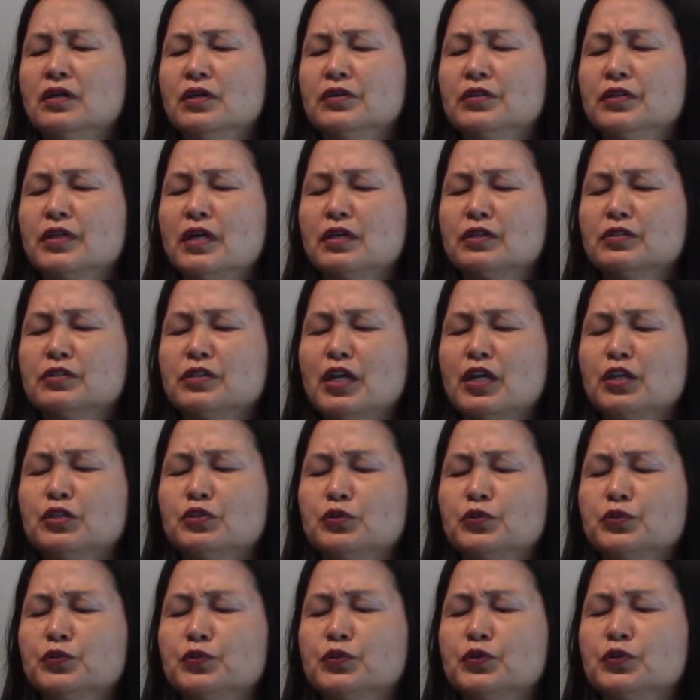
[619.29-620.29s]
We are
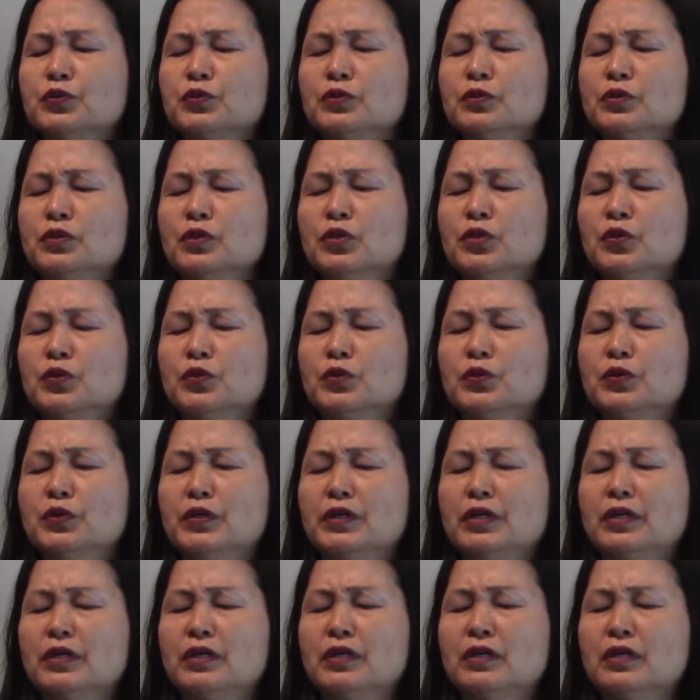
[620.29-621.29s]
grateful.
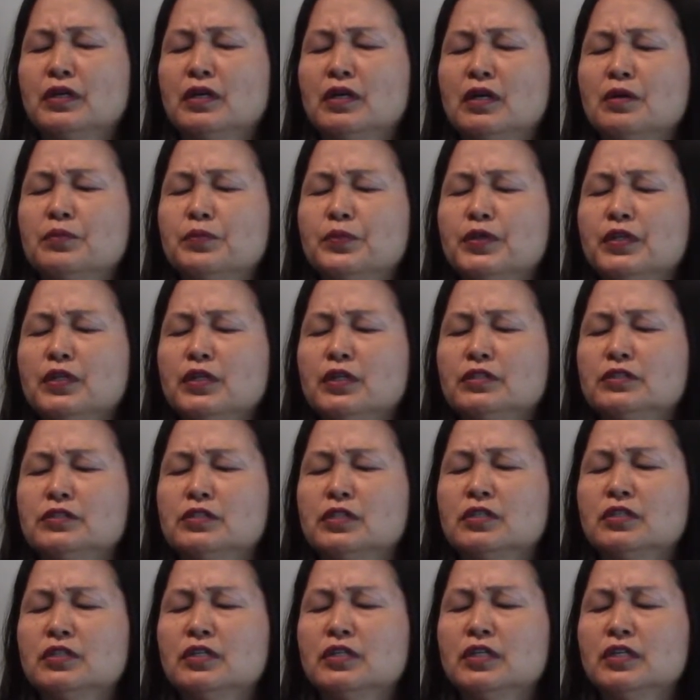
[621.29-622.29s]
Please
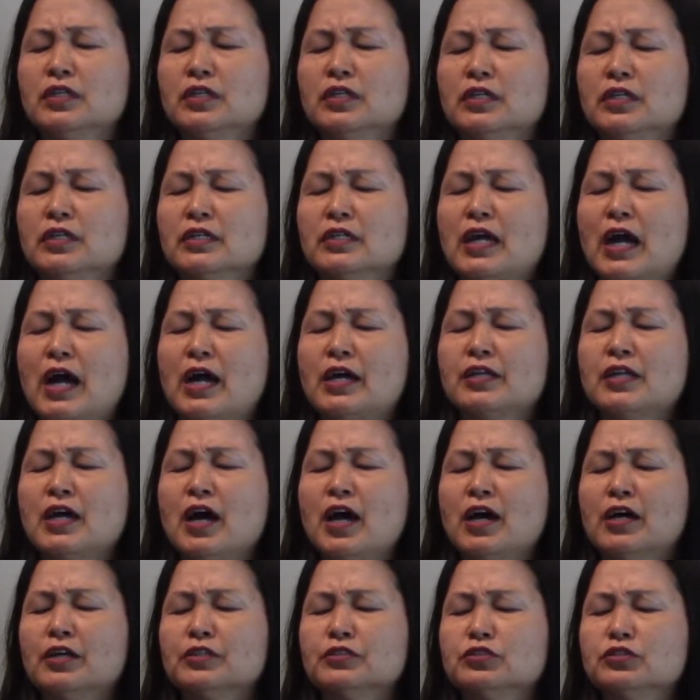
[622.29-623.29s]
guide
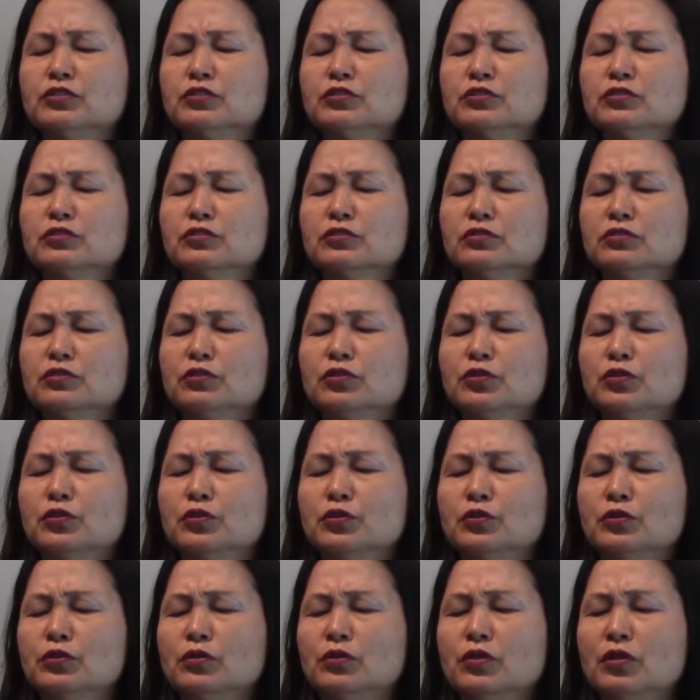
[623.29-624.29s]
us
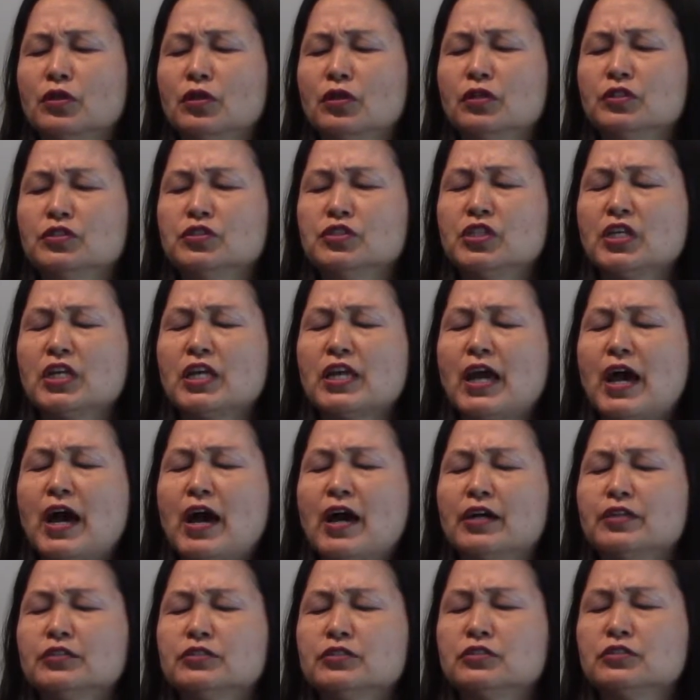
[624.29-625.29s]
to see
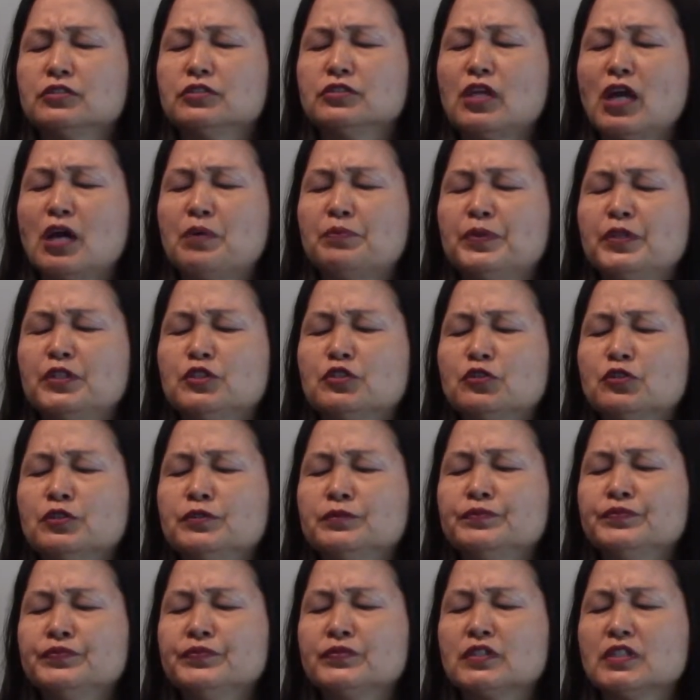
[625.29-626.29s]
us your
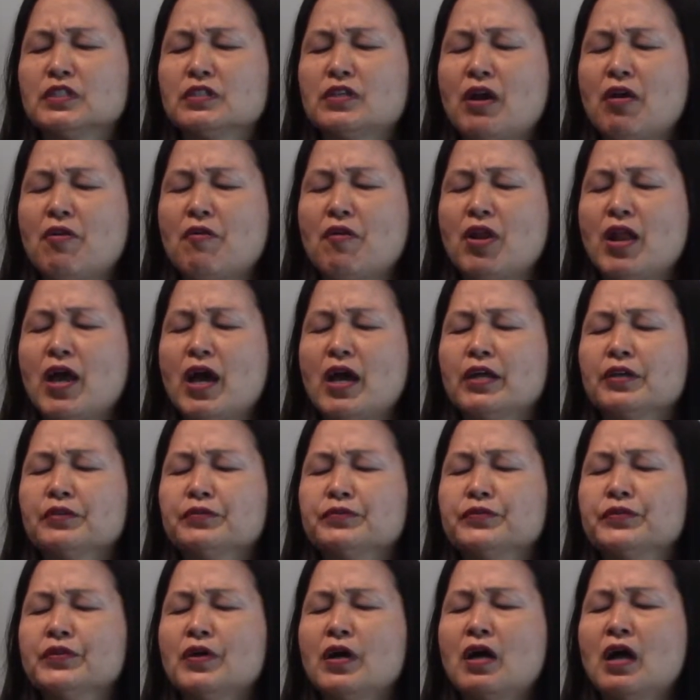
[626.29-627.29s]
vision in our
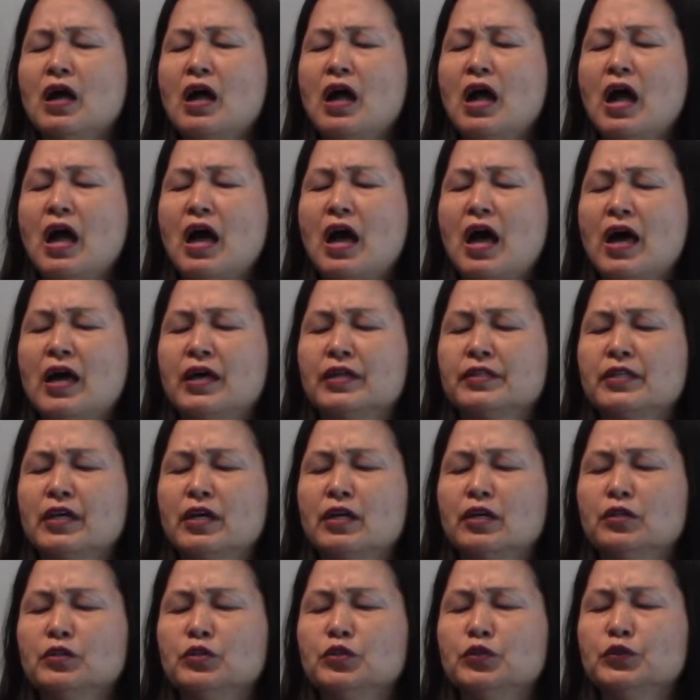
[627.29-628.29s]
life,
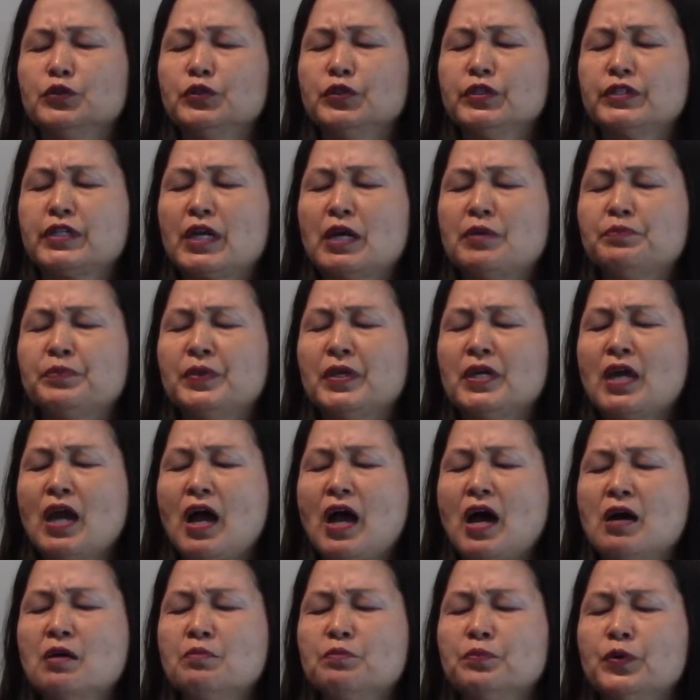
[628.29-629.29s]
and we can be
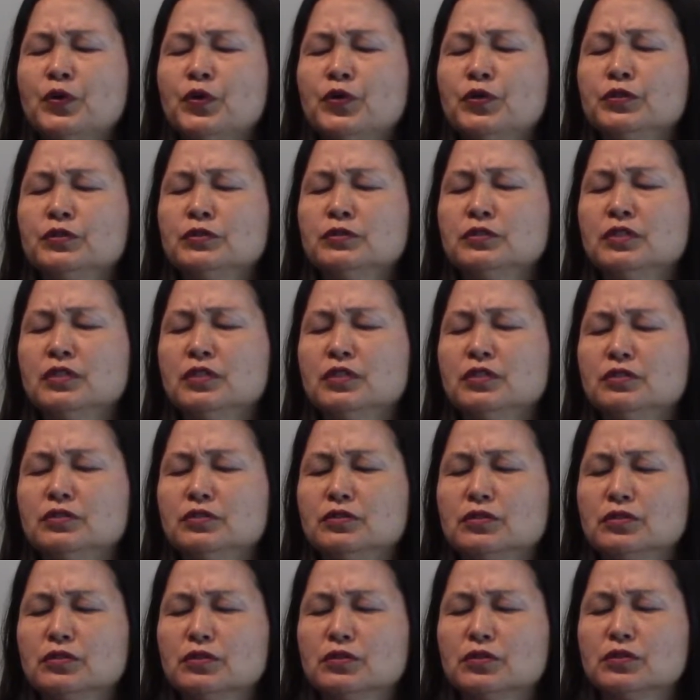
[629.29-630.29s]
humble
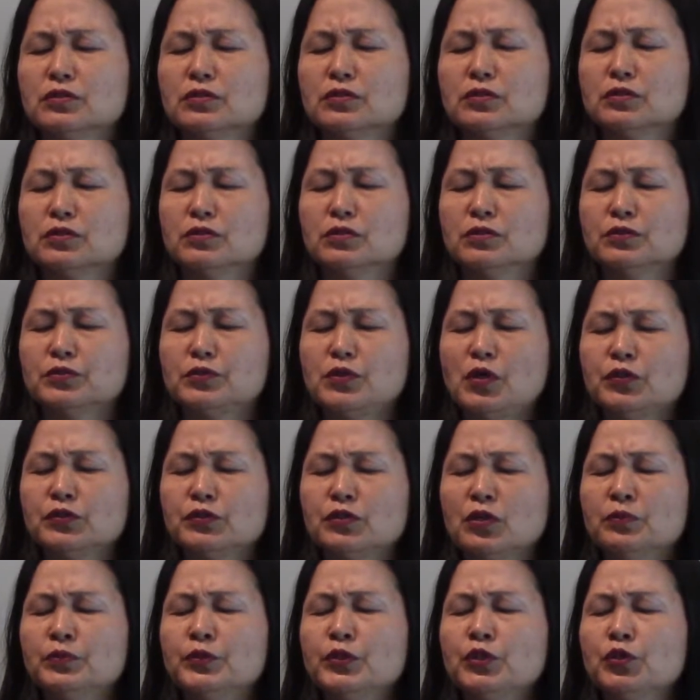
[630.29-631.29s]
to front
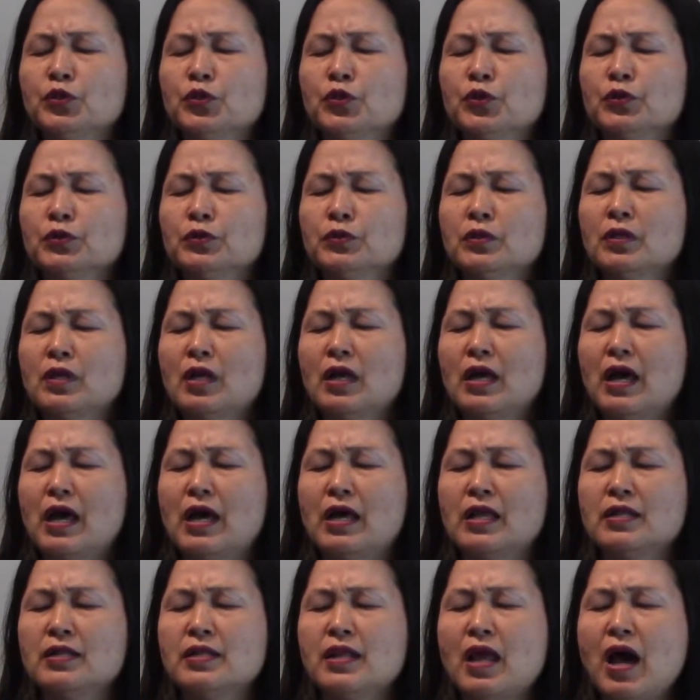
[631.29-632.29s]
of you
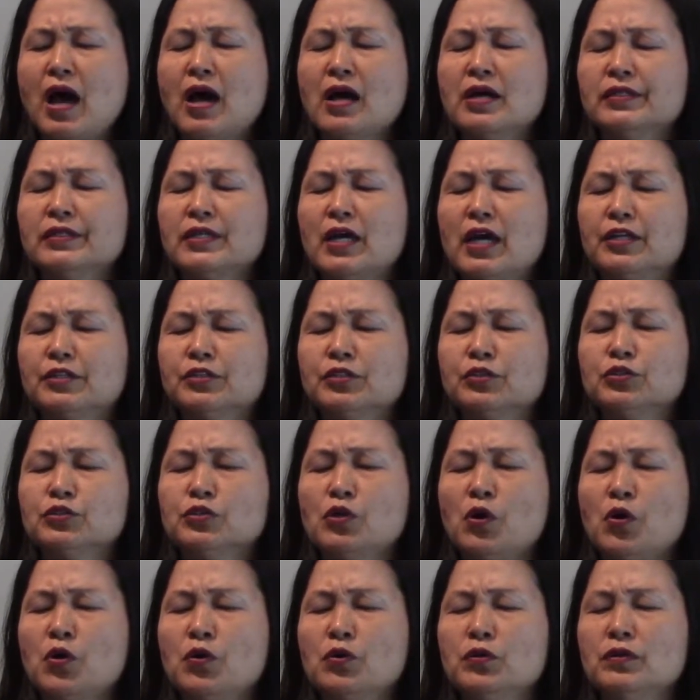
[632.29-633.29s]
and learn and
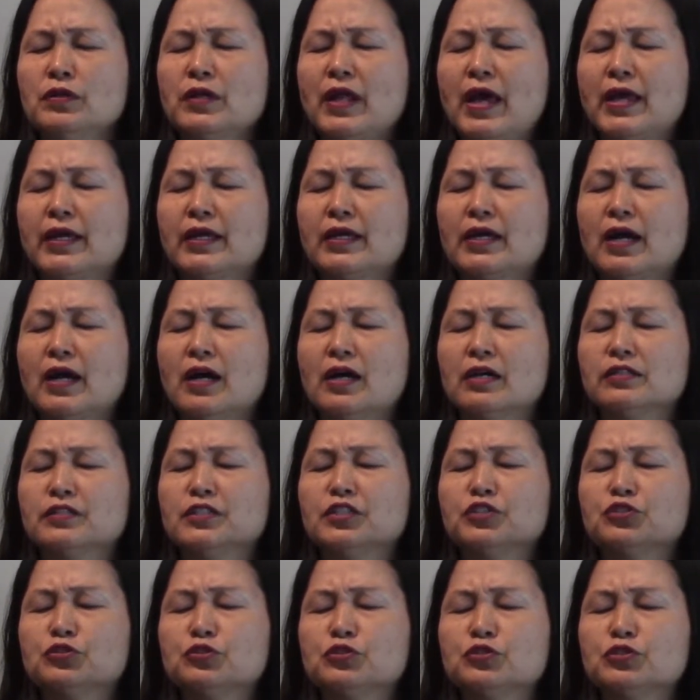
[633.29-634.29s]
grow like a
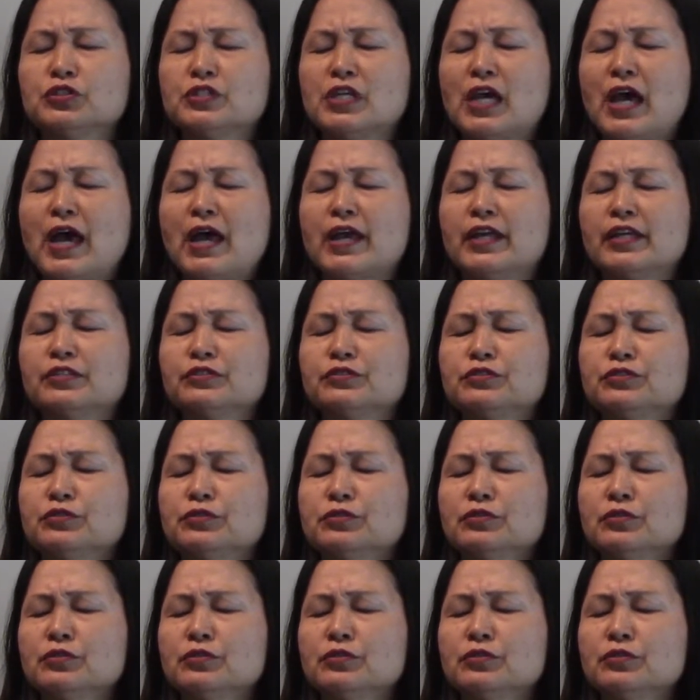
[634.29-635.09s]
little child.